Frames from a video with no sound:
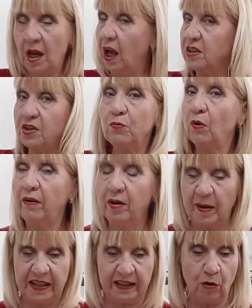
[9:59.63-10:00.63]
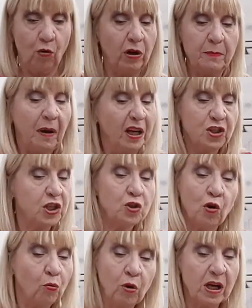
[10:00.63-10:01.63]
And don't worry about that. Or it might just
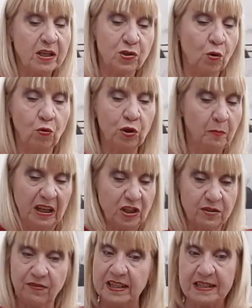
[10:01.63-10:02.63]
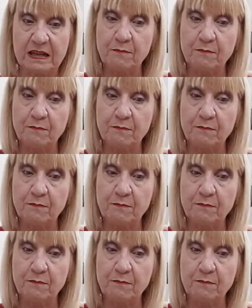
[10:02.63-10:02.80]
not work at all. You might just find it